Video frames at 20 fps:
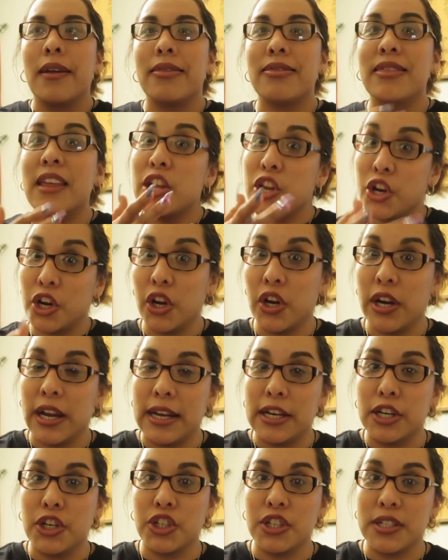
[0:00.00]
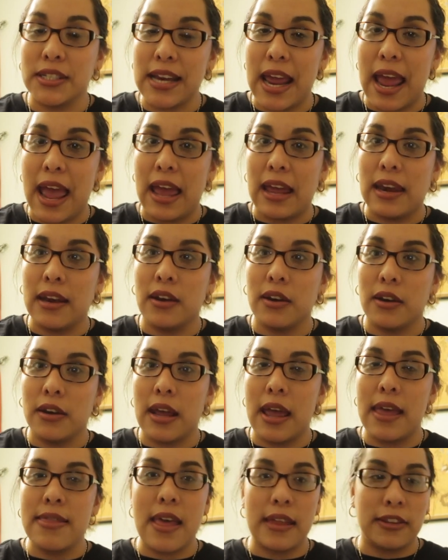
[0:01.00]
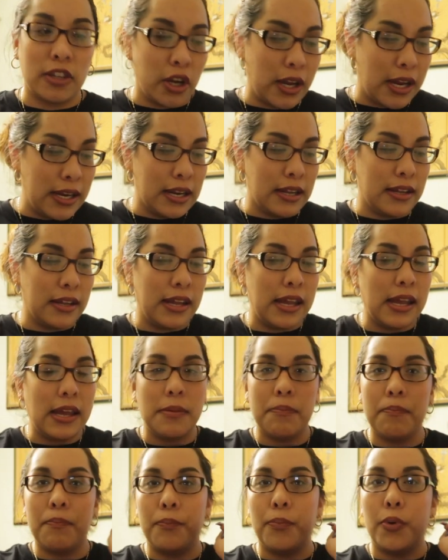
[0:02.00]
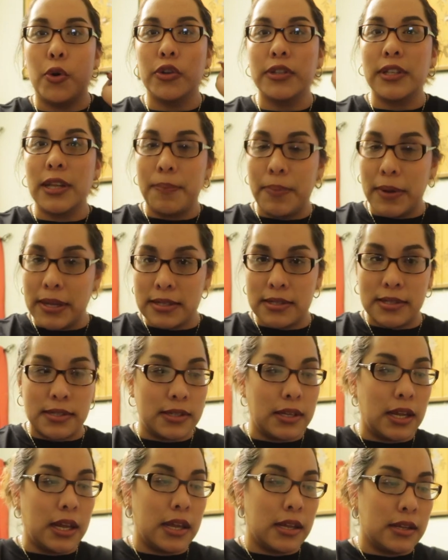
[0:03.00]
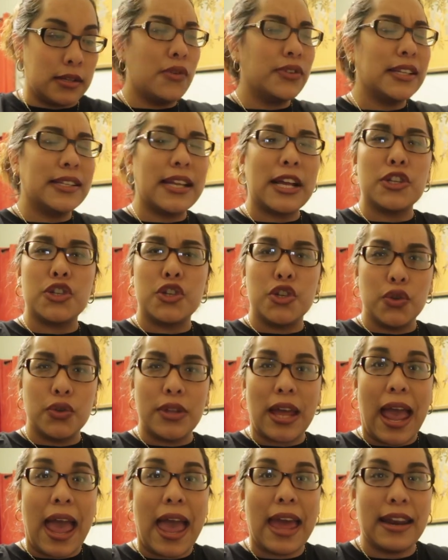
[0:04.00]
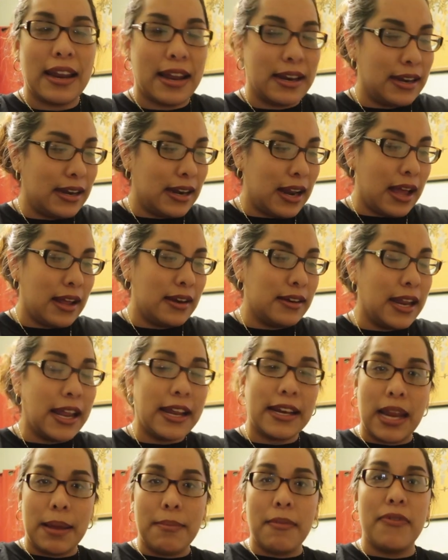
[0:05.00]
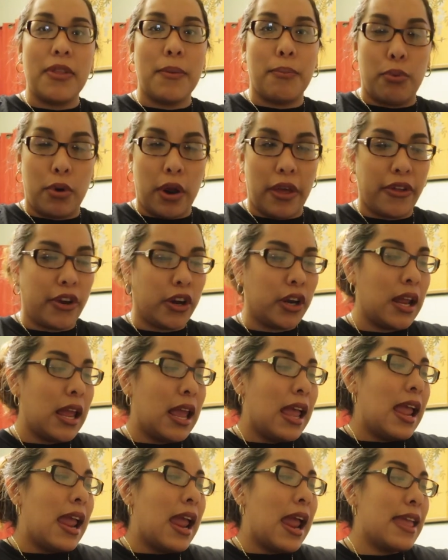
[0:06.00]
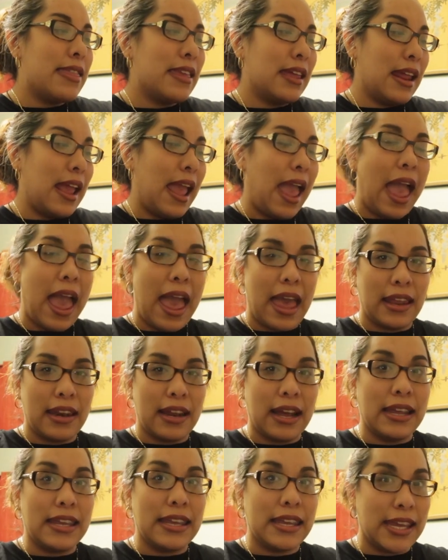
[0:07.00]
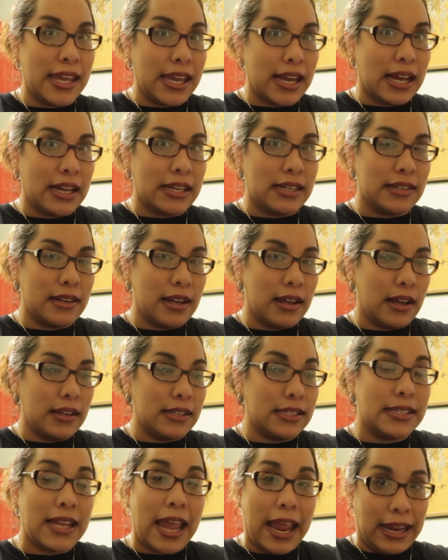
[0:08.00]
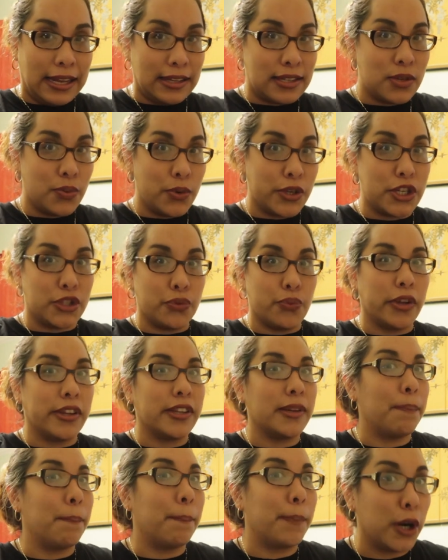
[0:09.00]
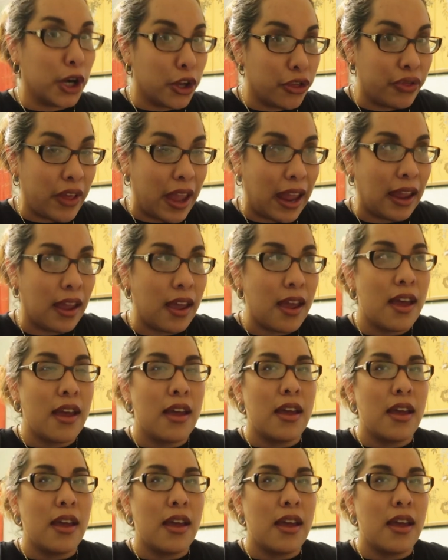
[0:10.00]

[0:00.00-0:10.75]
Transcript: then you're gonna understand. And that's why he does, he pulls up his his. It was a tattoo that had a, a nickname of the brother, and then it had a a, a date, which is what's a birthday.